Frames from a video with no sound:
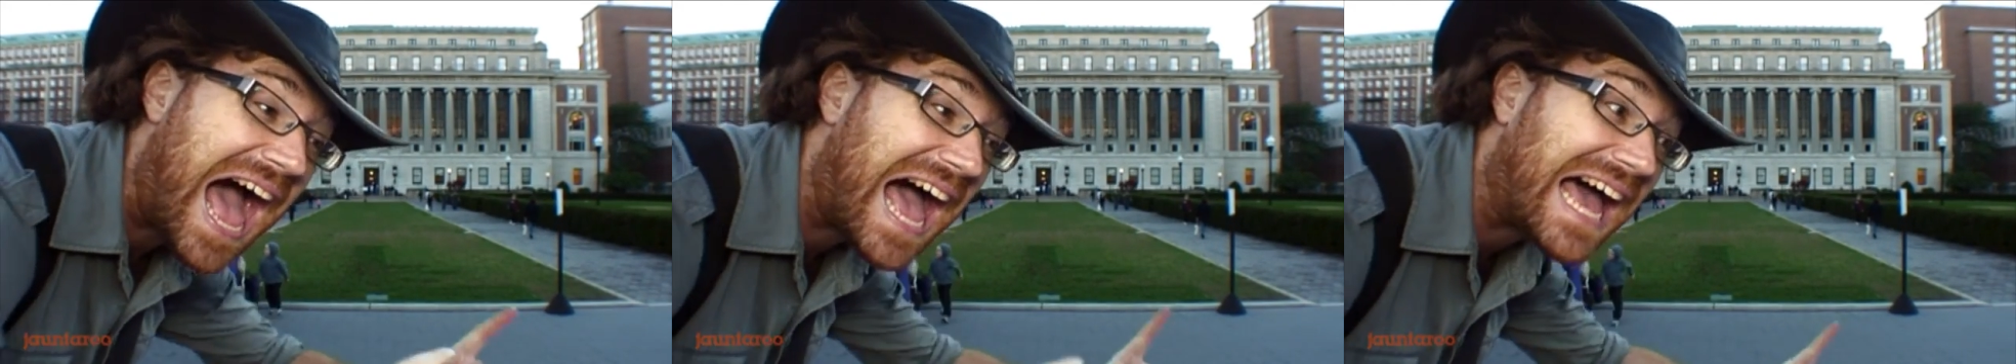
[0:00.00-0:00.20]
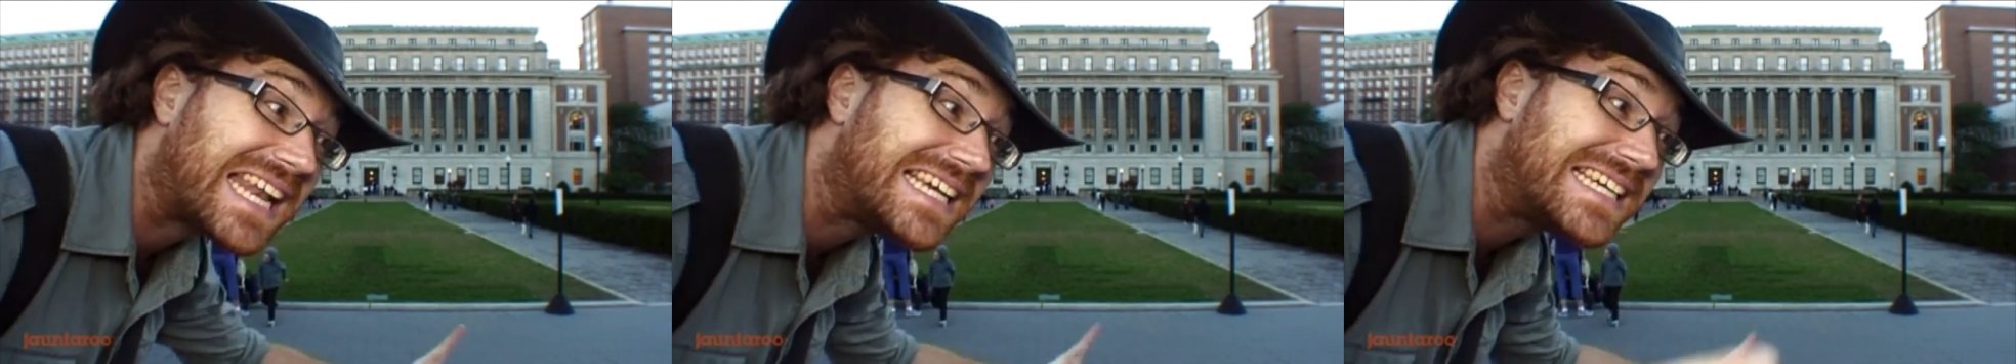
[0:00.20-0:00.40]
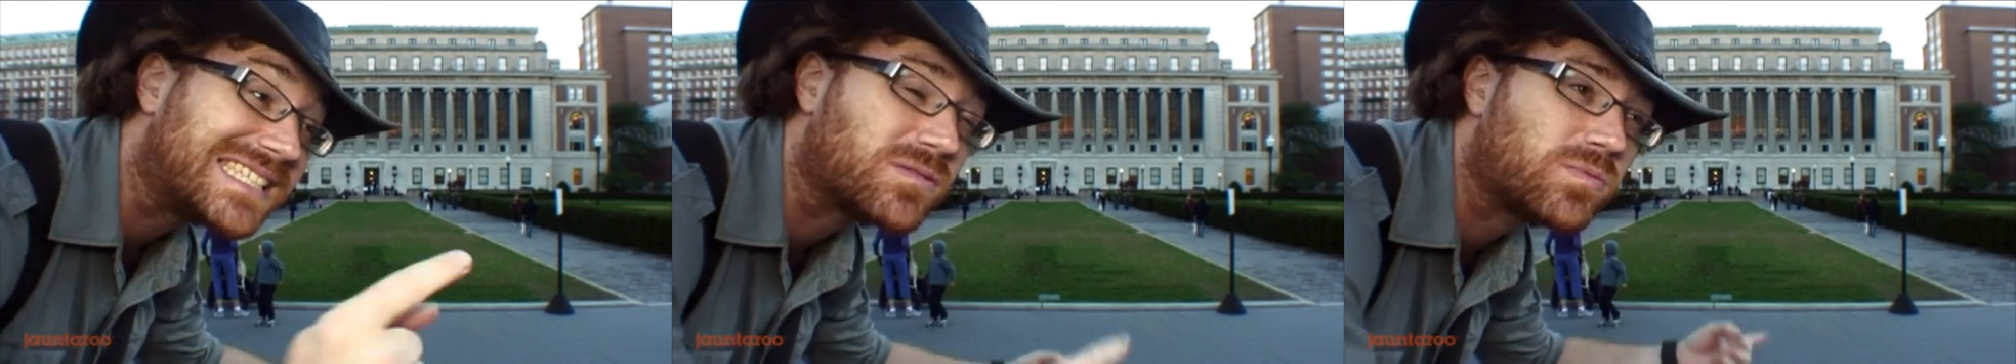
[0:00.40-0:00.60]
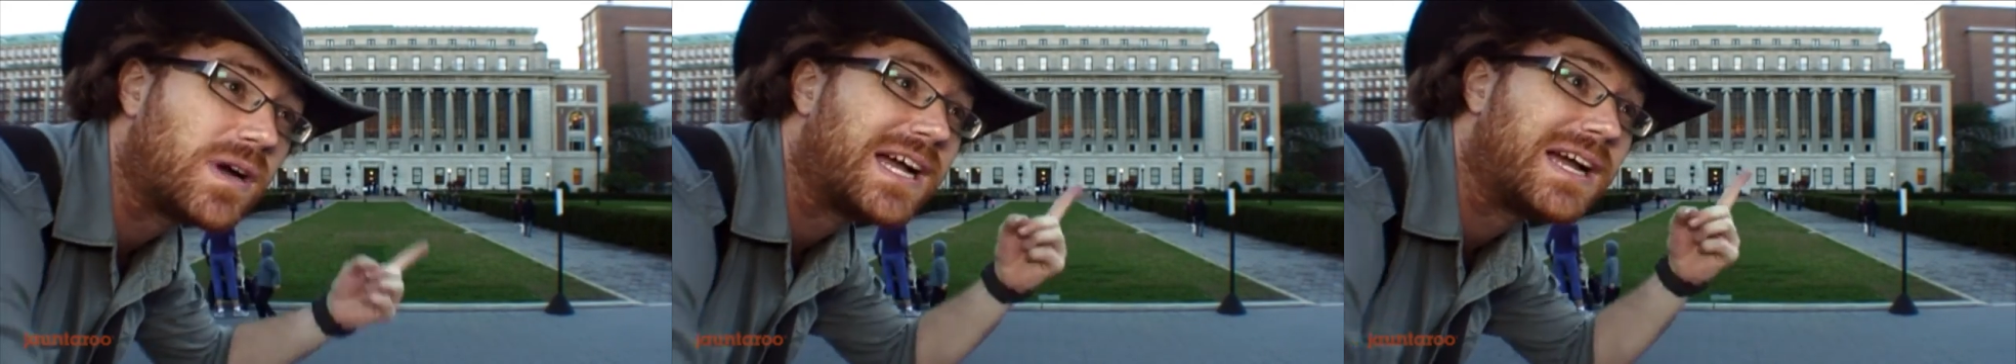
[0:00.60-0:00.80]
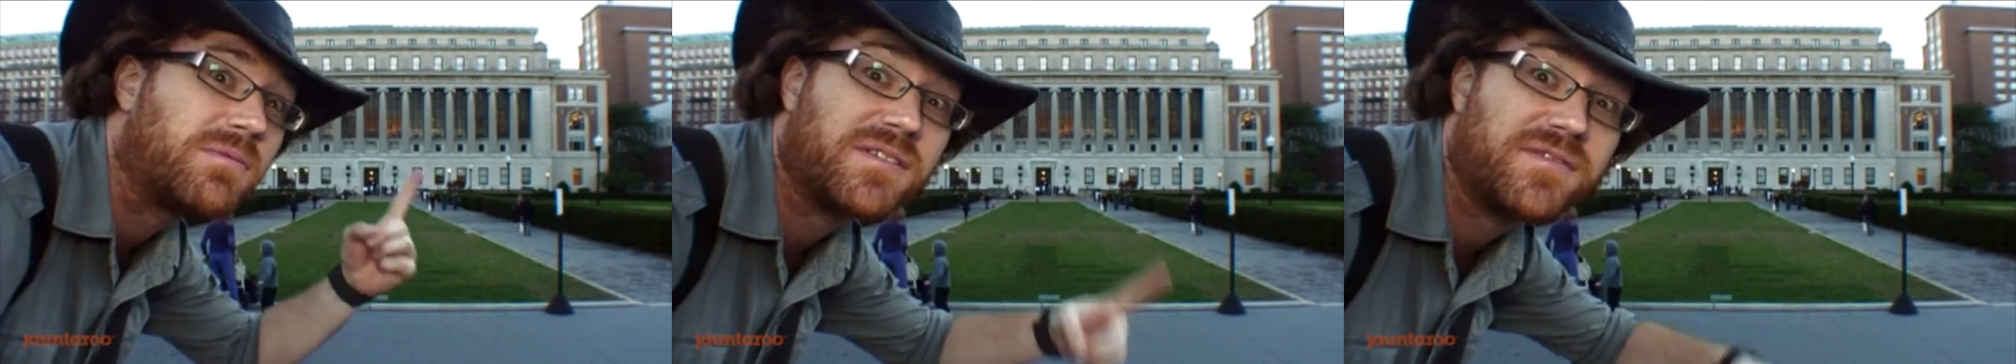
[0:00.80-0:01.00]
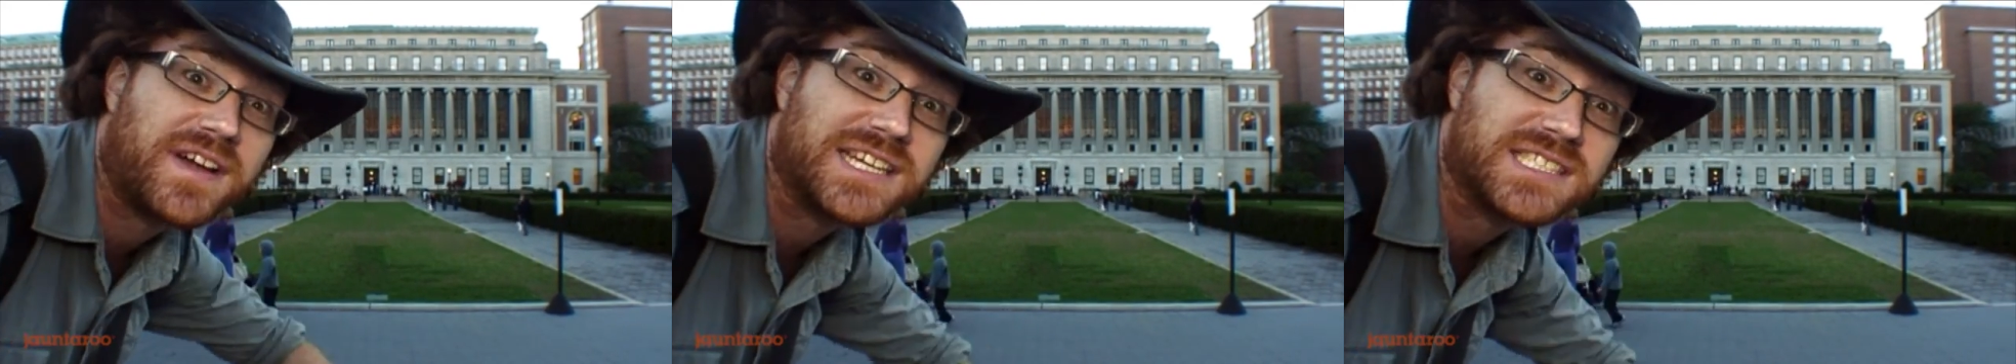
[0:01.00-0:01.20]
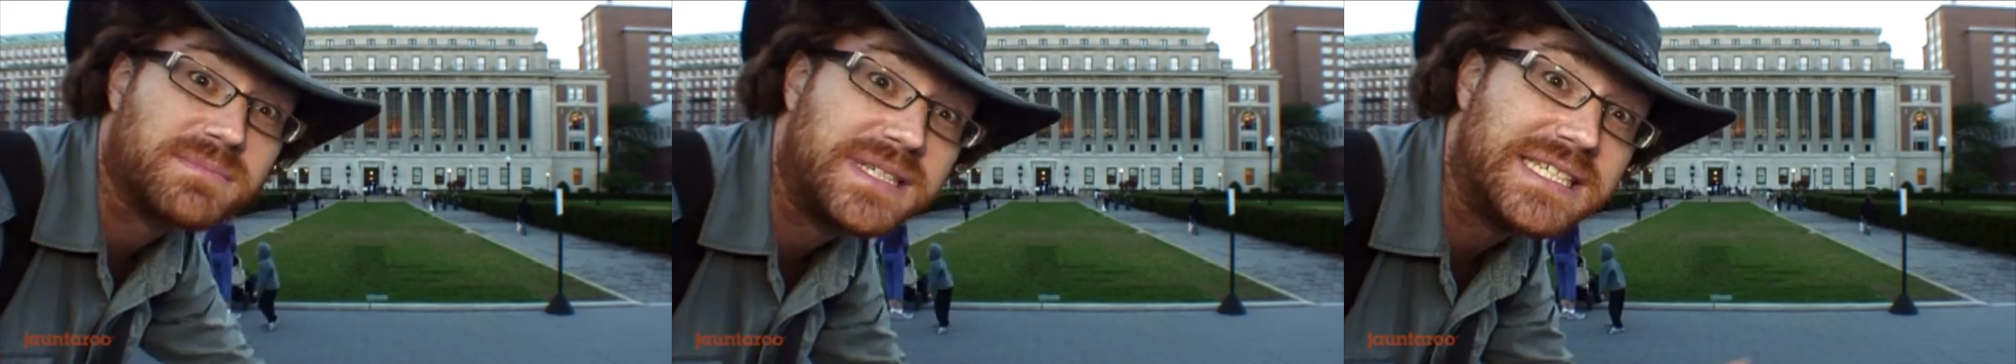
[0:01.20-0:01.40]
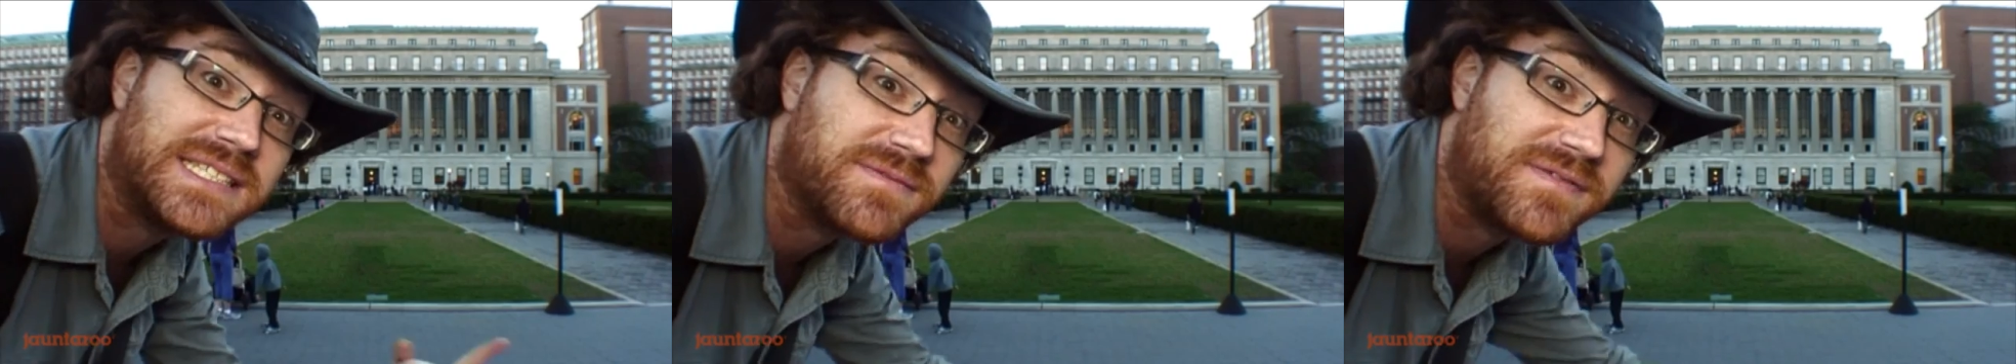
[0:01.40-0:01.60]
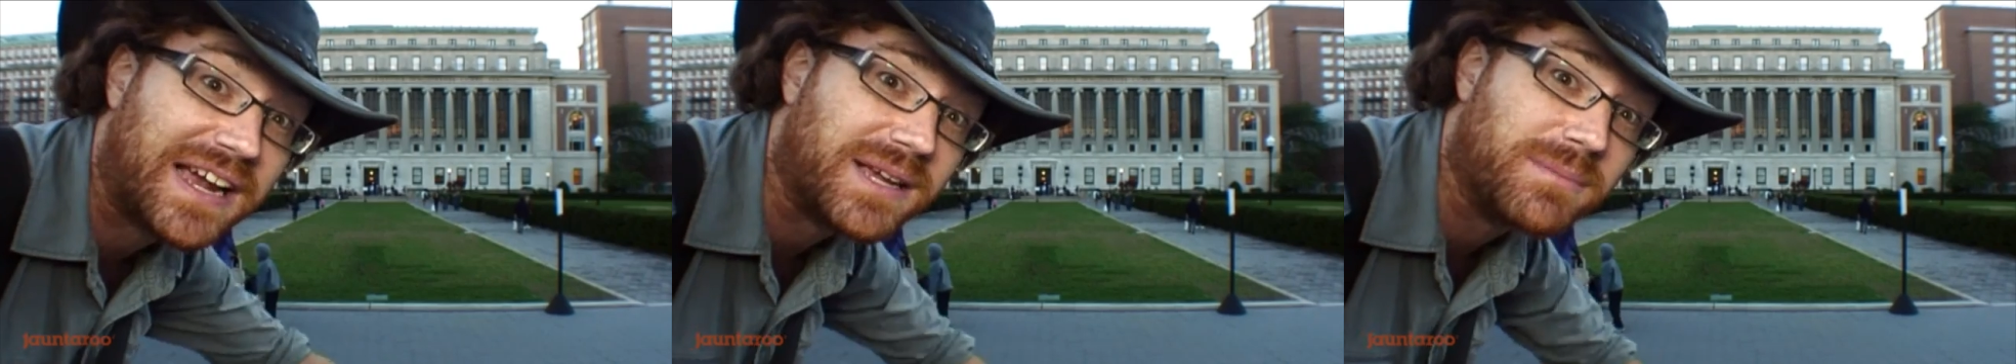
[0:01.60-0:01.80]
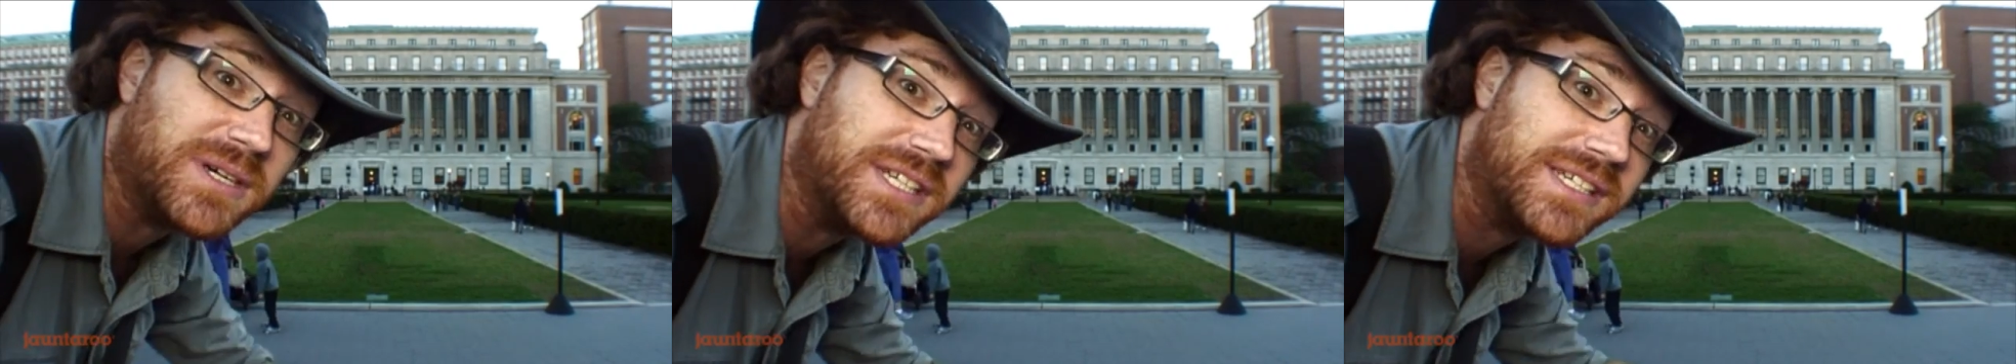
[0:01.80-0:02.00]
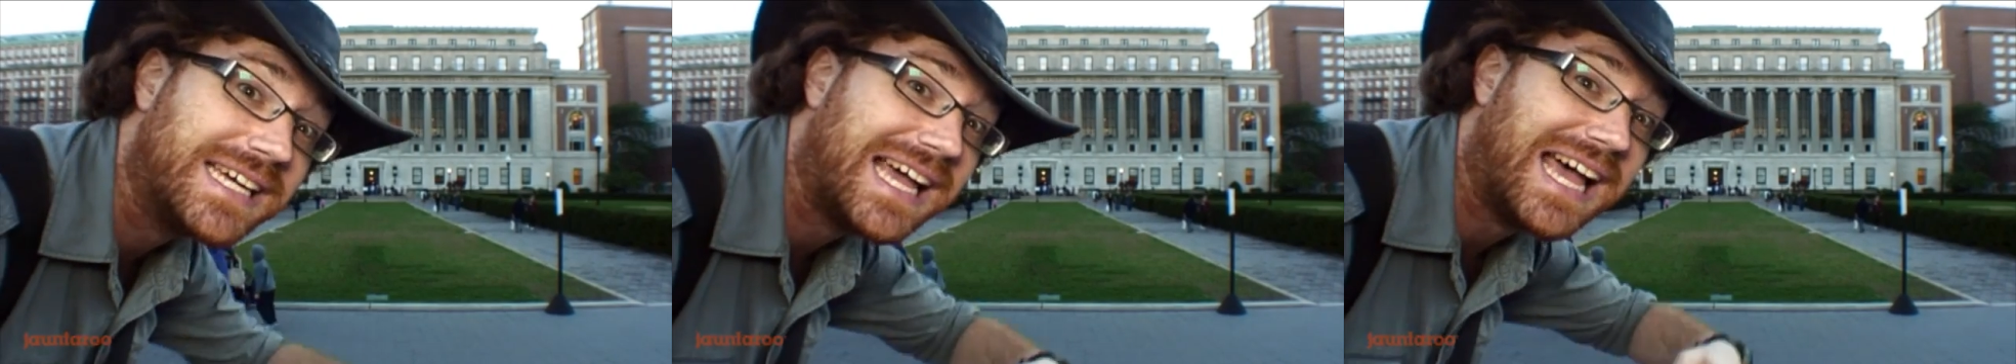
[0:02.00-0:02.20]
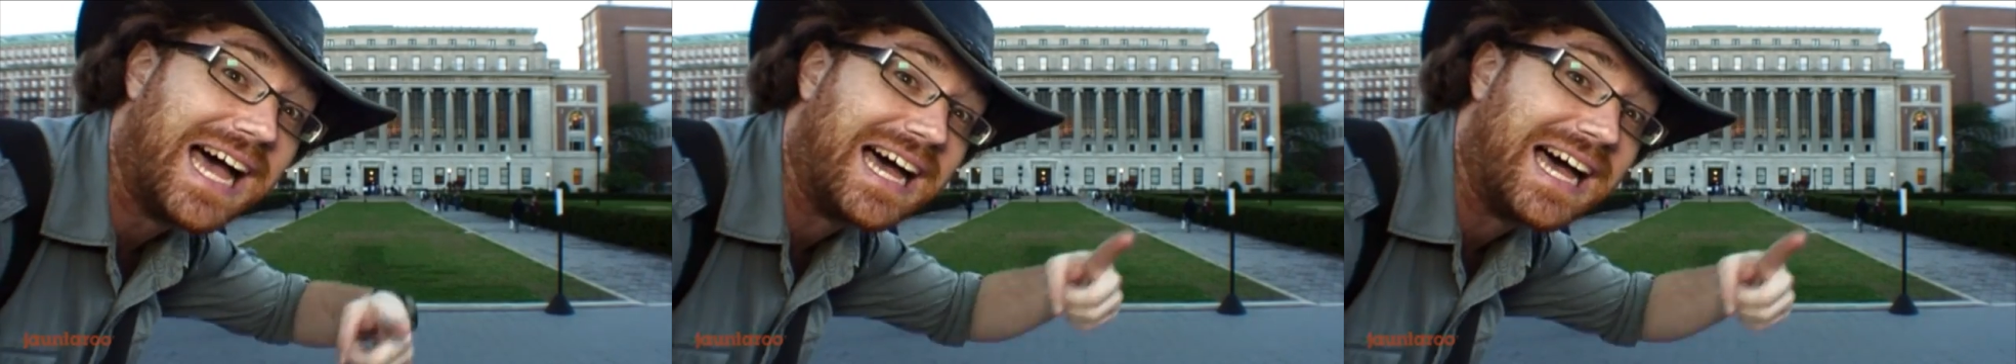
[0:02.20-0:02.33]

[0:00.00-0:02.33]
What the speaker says: and it is where we first meet Venkman